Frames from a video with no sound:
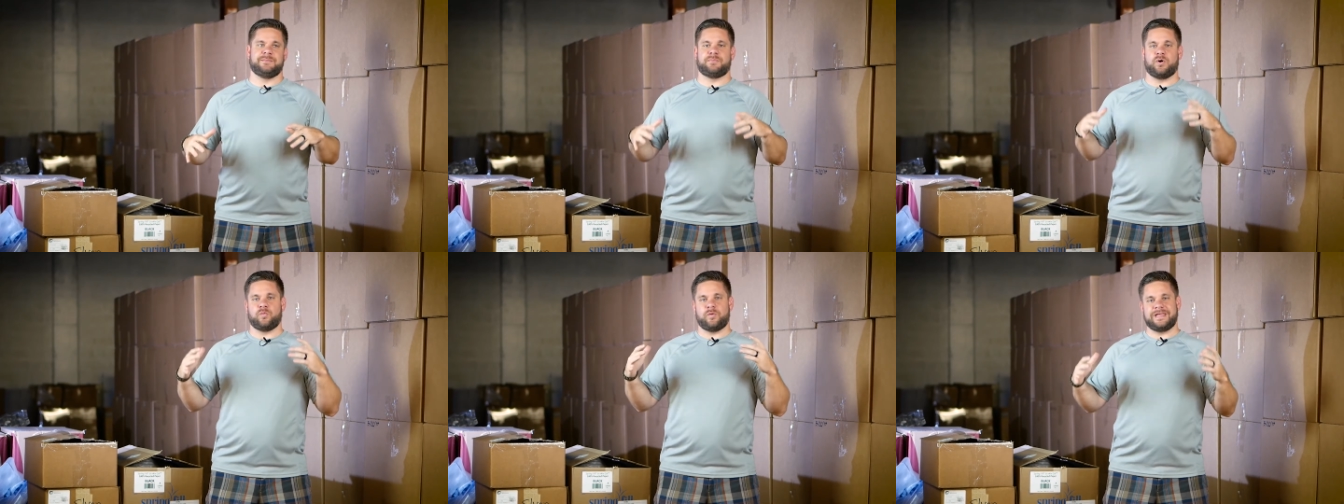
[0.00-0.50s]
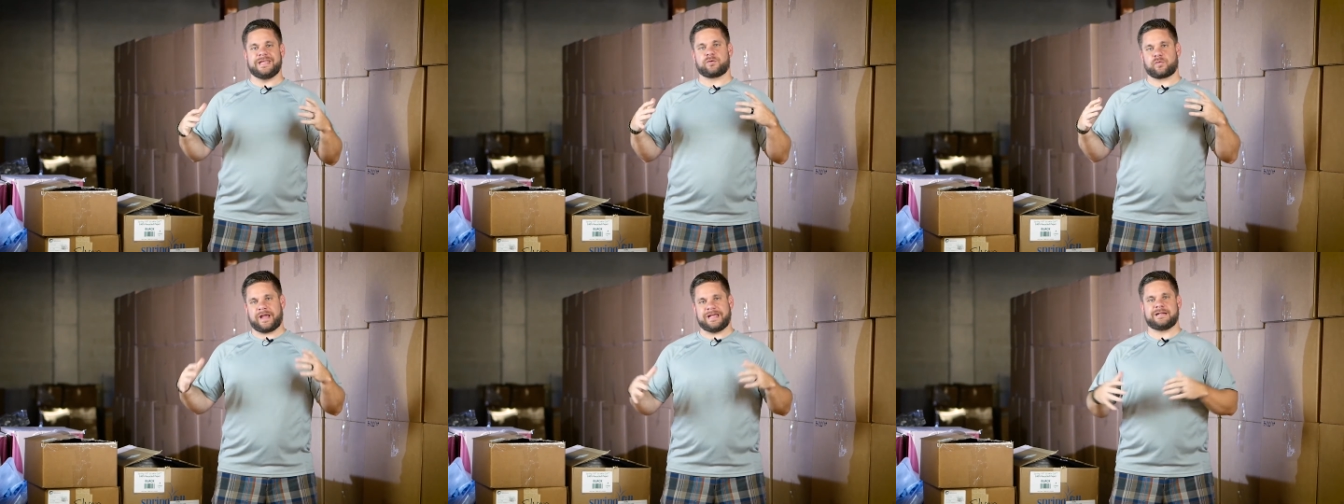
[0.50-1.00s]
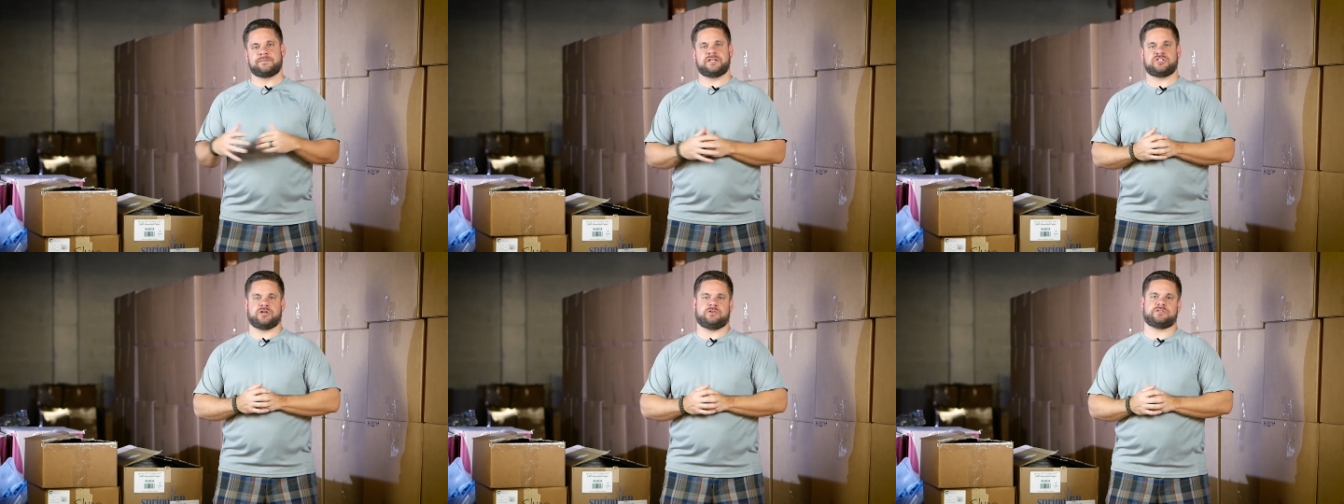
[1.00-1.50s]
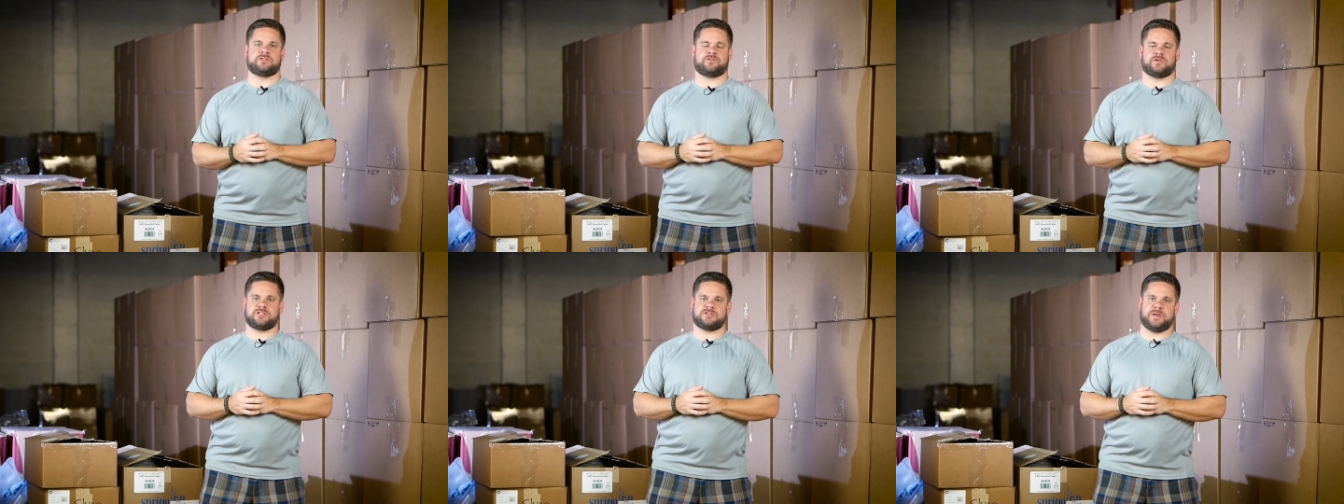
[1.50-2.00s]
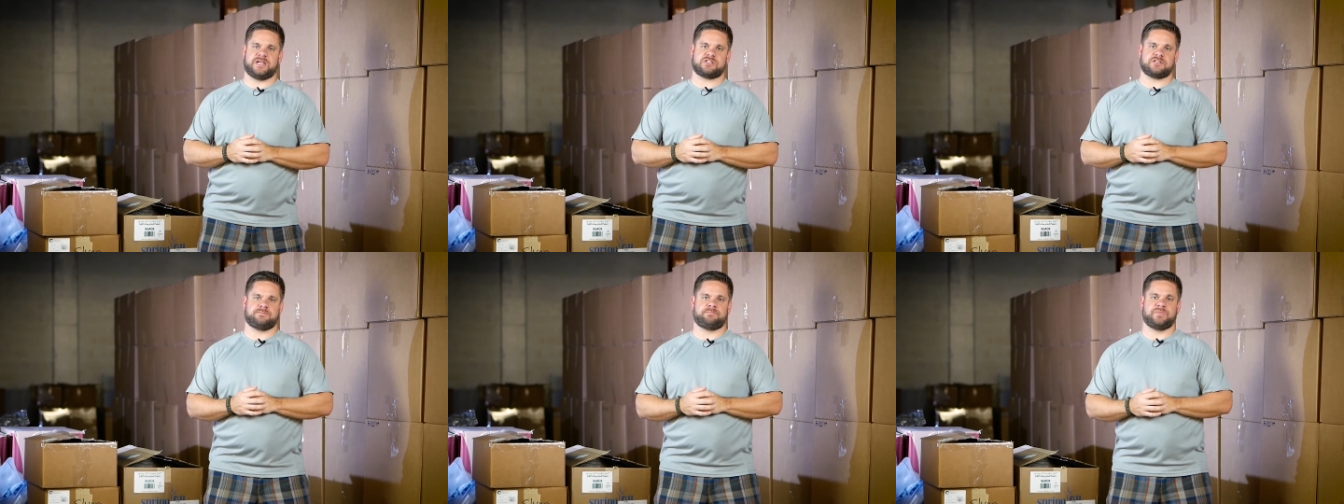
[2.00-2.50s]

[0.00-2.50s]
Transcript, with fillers: but we get randomly chosen for an inspection.